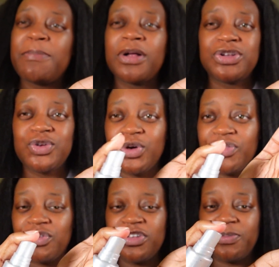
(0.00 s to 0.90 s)
about 2 or
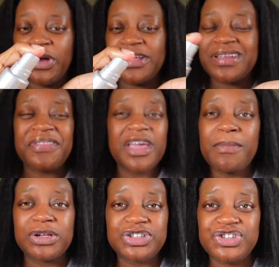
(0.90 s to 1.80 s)
3 sprays. I think
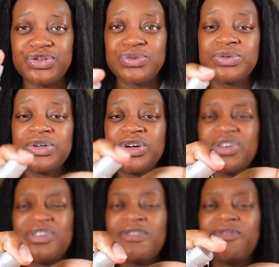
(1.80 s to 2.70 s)
about 2.
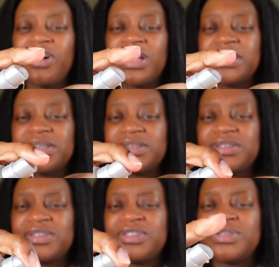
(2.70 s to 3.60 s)
1,
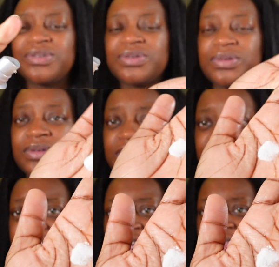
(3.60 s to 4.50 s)
2,
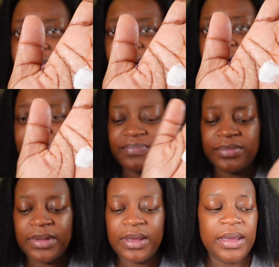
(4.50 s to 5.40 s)
just like that.
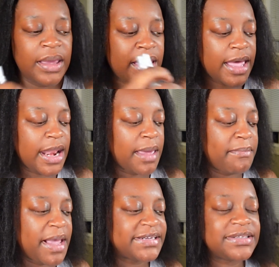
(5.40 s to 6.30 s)
And I
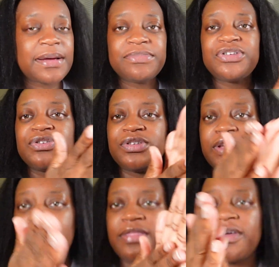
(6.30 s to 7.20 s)
mix them 2
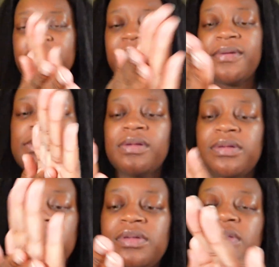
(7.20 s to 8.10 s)
together.
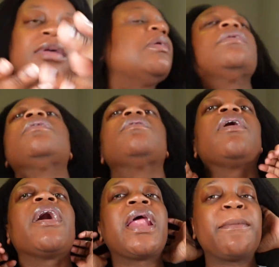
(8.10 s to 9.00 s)

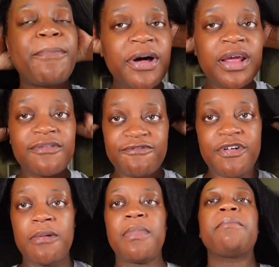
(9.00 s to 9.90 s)
And I put it
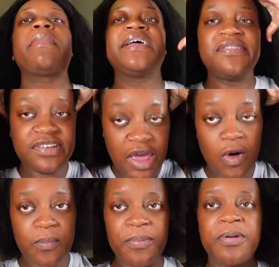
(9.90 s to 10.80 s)
from my
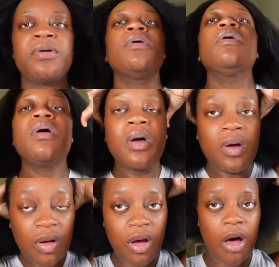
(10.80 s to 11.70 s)
scalp
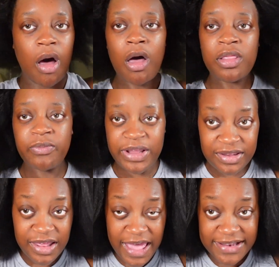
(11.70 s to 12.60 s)
all the way
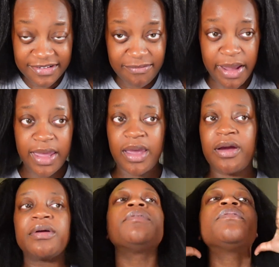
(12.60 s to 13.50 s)
to the ends of my
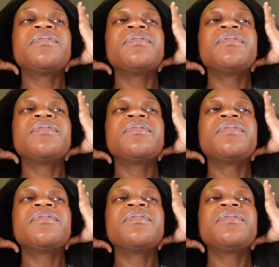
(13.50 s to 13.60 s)
hair.